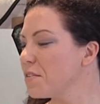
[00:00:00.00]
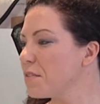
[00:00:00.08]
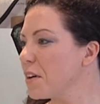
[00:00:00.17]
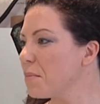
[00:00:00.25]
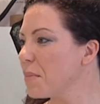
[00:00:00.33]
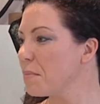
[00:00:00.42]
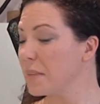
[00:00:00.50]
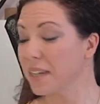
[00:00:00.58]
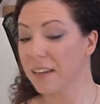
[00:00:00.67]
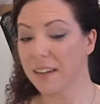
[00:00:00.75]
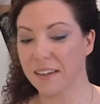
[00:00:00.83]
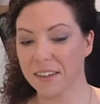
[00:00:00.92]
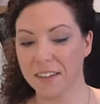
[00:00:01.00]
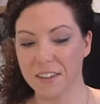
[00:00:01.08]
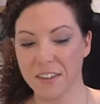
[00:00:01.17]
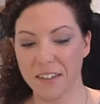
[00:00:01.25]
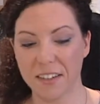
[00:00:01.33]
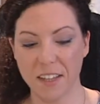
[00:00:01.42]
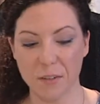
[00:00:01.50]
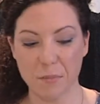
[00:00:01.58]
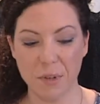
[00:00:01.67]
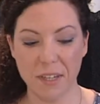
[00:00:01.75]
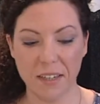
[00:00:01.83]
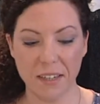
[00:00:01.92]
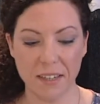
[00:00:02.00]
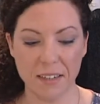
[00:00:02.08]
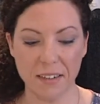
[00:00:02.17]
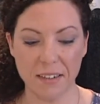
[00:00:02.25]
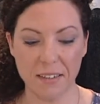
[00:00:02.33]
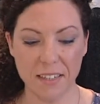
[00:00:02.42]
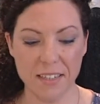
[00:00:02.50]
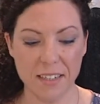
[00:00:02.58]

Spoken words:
from Manila actually. They bring it in, they